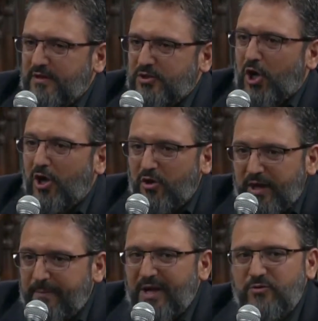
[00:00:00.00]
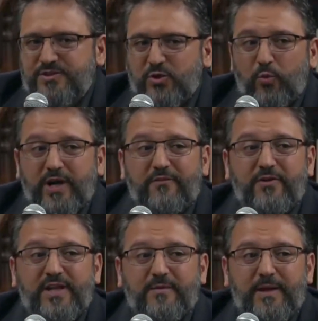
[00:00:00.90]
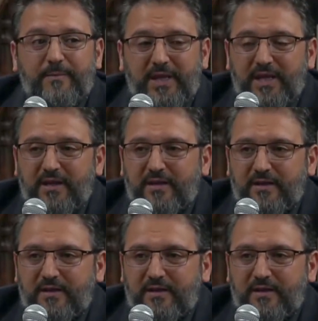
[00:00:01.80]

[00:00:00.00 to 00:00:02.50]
dollar amounts, whatever it may be.